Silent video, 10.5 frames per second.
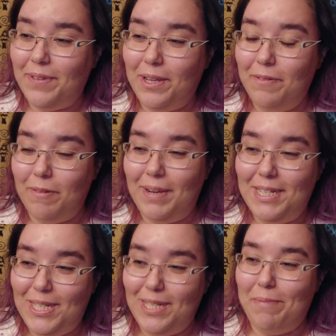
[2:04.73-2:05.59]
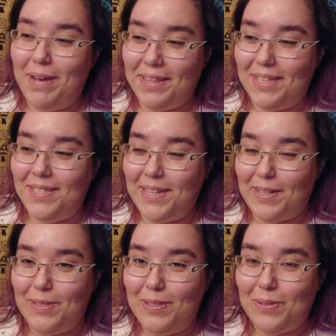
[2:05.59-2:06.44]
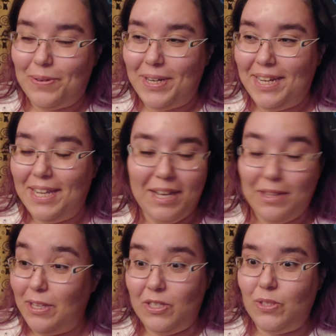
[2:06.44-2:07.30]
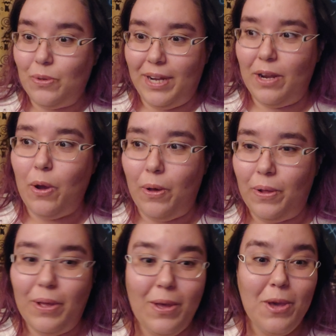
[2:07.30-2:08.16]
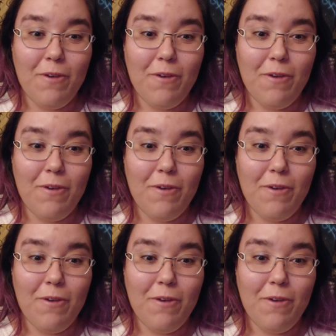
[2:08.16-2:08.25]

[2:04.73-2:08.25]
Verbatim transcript: information about this second story, this story at all,